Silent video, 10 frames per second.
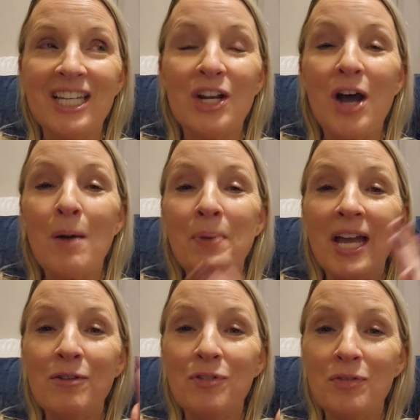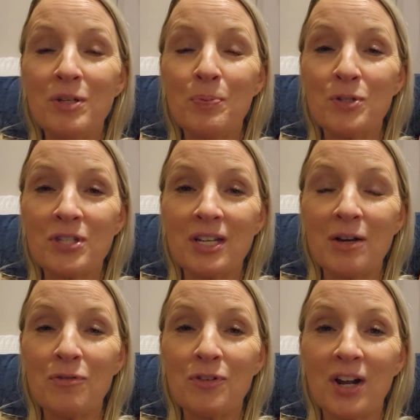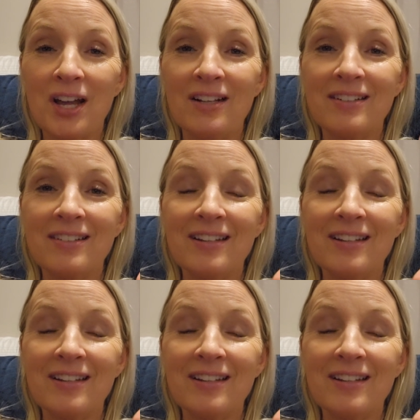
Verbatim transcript: you know, I paid 50% up front